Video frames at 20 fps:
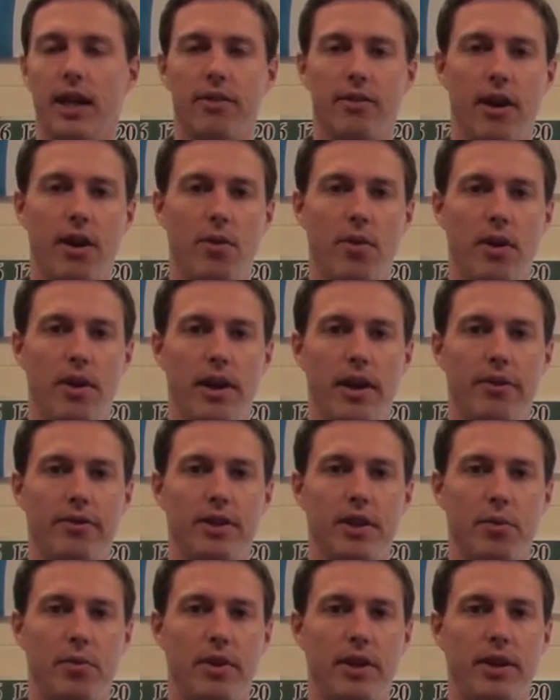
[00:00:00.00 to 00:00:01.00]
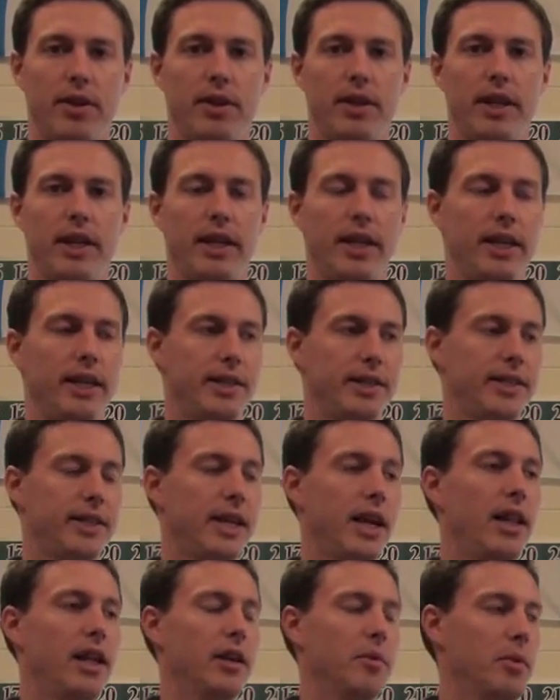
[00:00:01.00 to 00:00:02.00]
If someone is
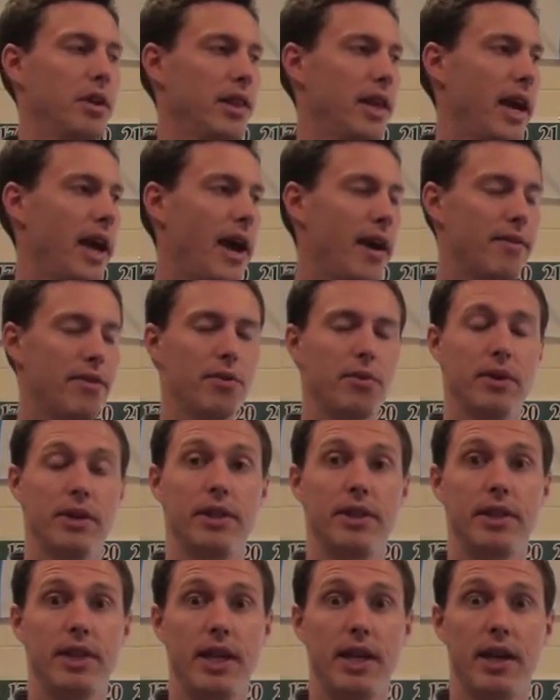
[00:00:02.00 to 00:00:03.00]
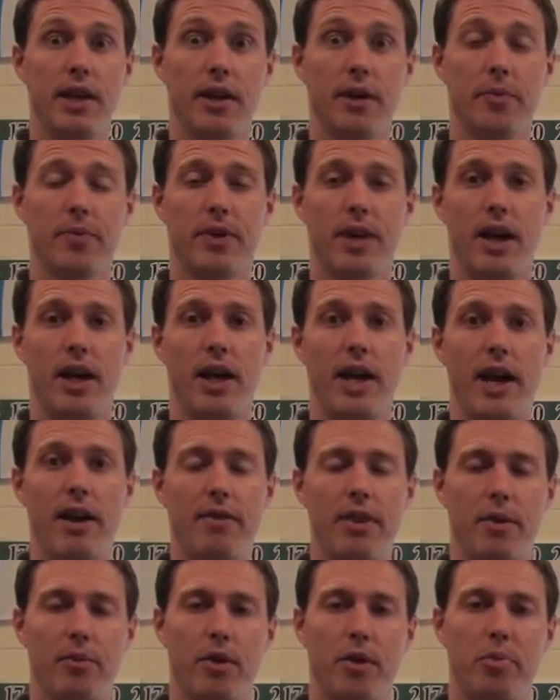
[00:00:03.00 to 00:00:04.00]
telling me that everyone's here, I'll have
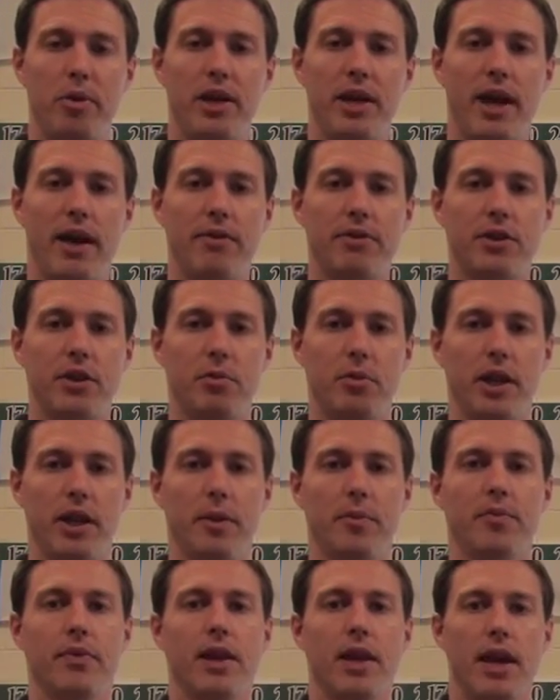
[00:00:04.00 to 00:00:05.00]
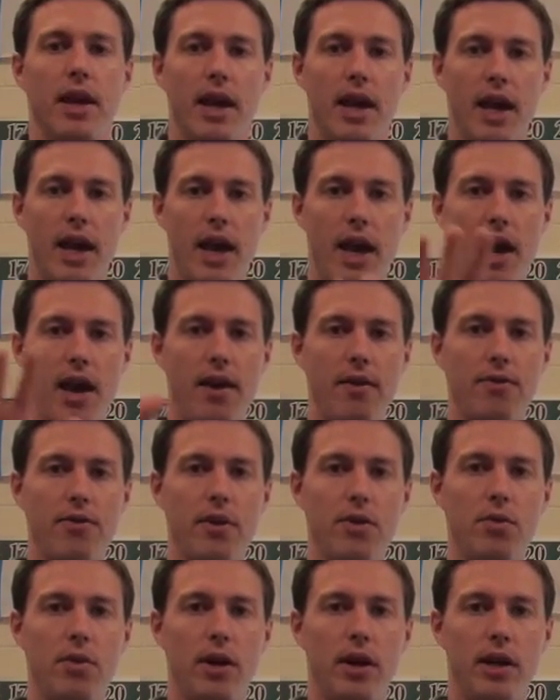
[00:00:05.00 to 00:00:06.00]
them repeat after me.
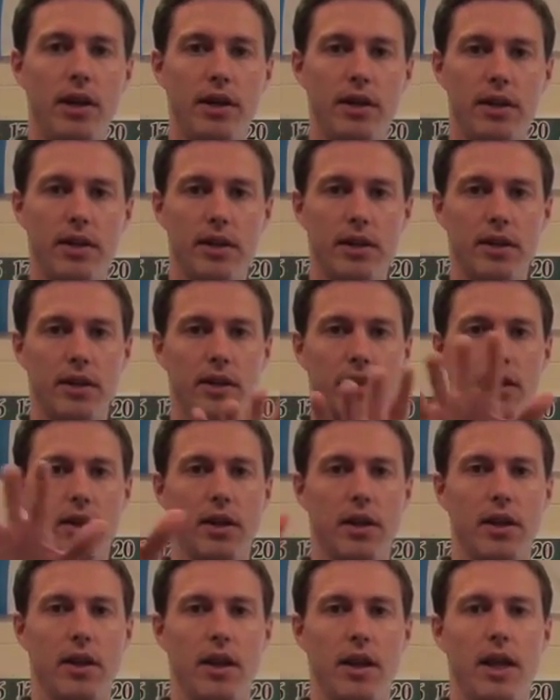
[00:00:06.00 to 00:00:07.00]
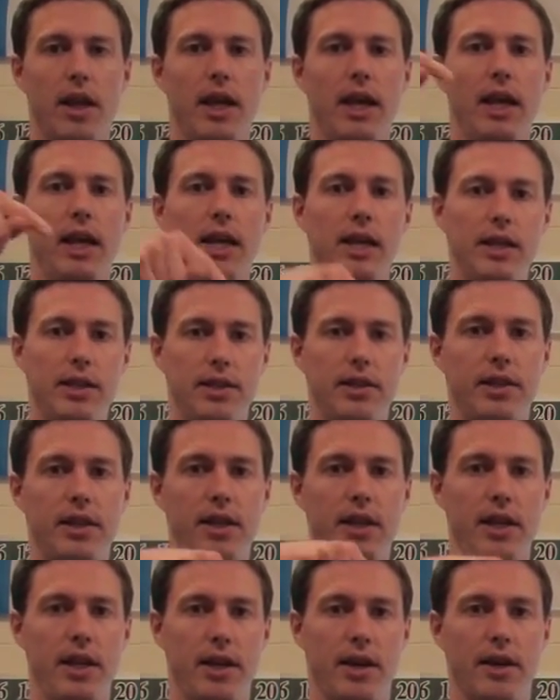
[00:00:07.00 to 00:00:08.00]
Everyone is
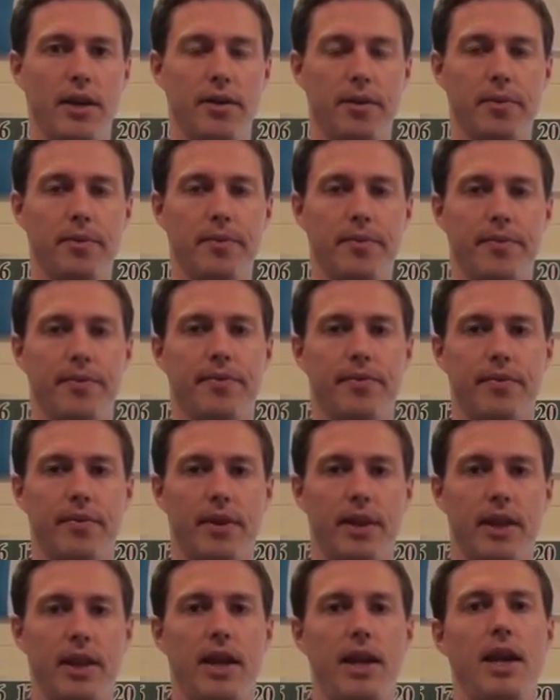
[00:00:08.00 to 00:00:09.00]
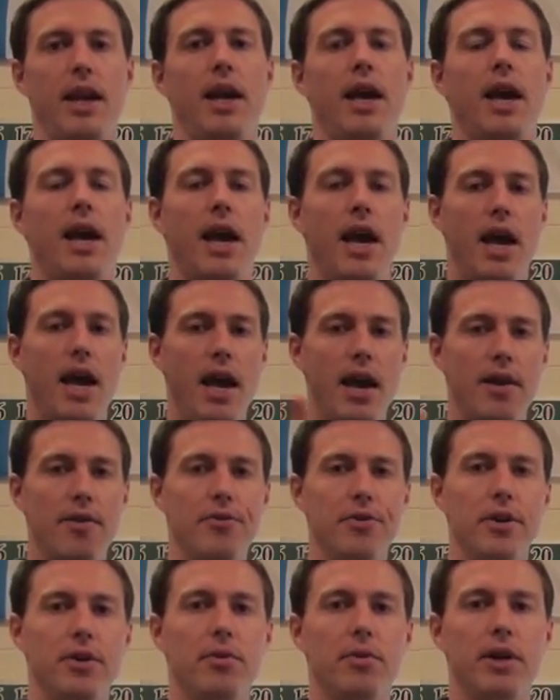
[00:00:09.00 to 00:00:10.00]
here.
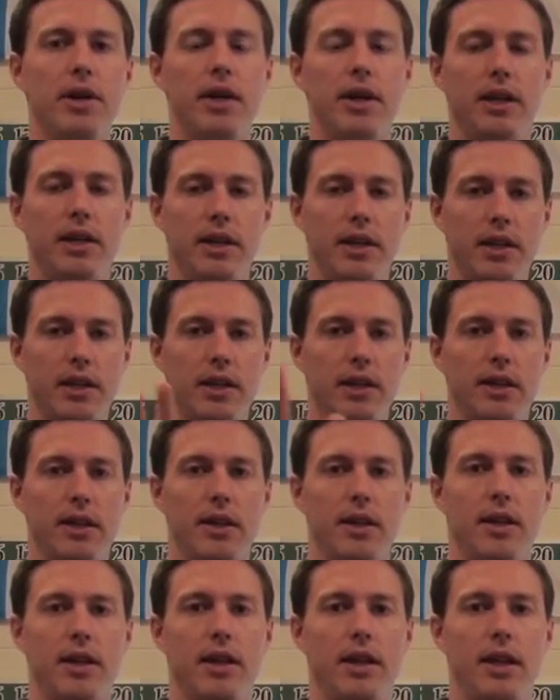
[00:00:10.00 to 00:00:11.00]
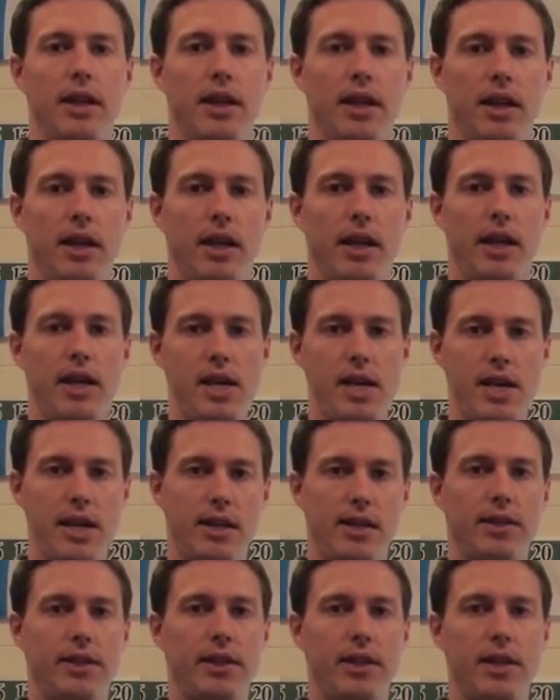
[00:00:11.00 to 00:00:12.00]
Everyone
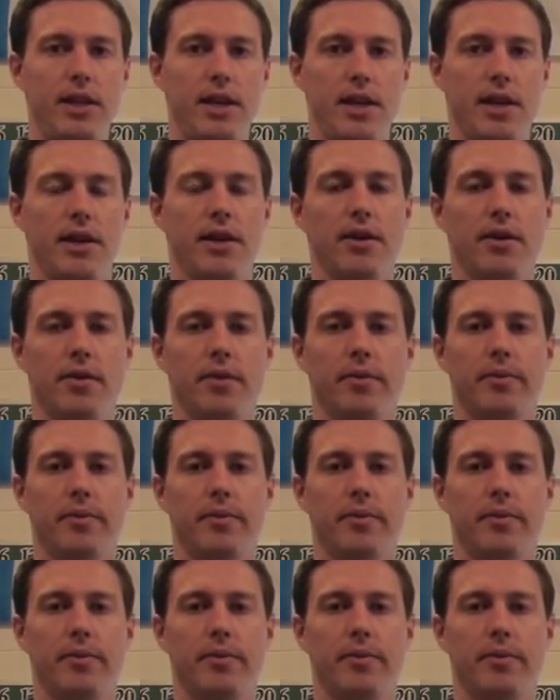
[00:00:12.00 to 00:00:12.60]
is here.